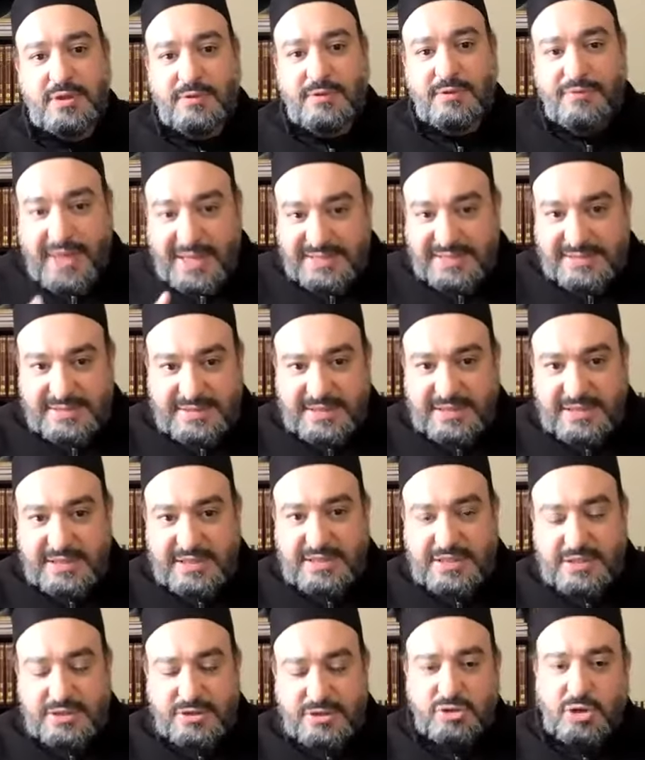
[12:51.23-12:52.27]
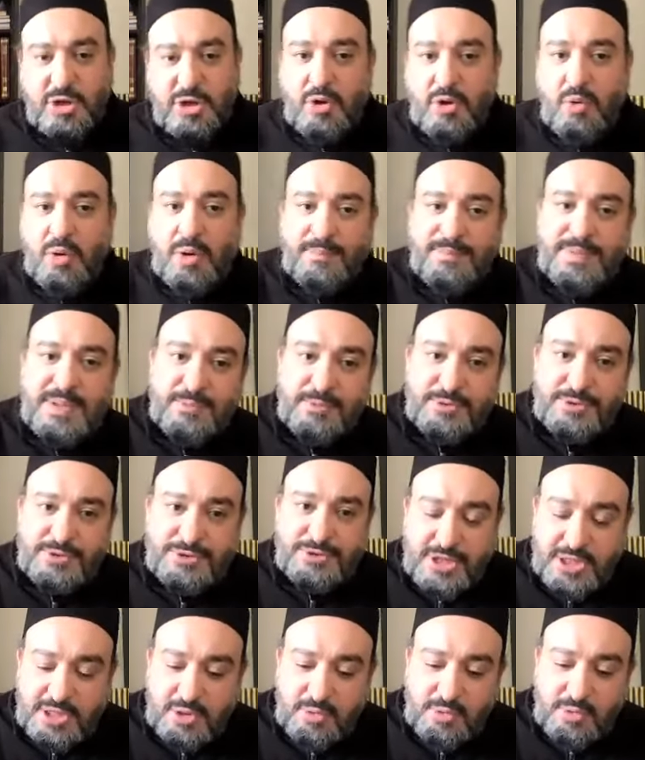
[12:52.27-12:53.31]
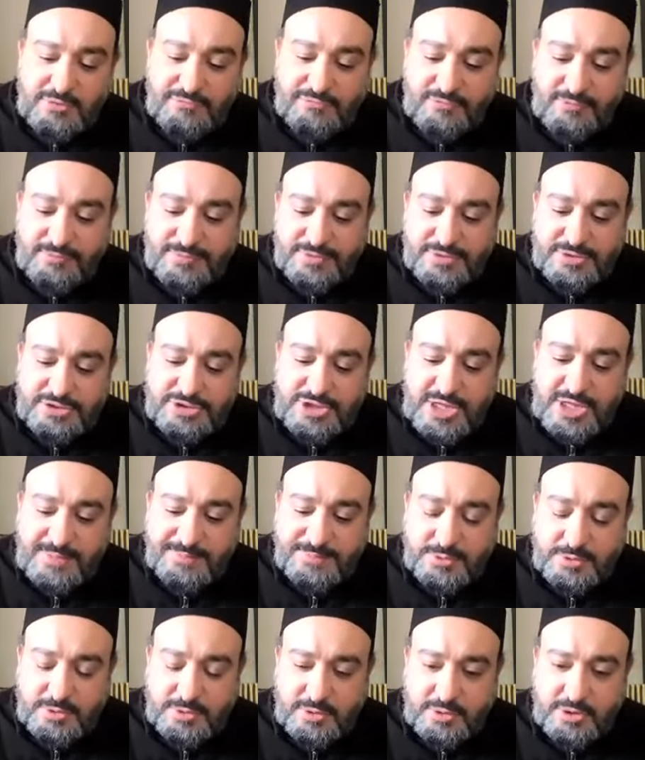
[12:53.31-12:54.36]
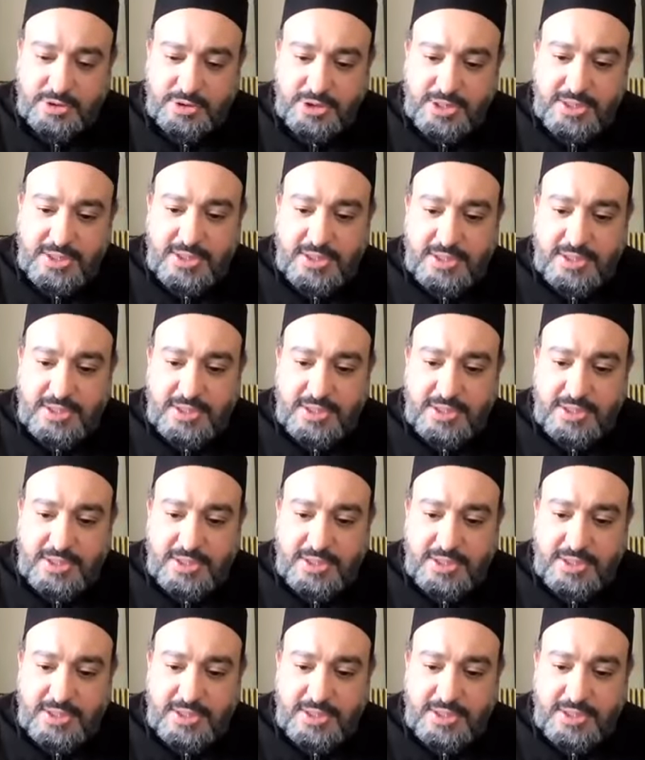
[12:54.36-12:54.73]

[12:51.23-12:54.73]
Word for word: That's the key. So I don't want people to take away from this chapter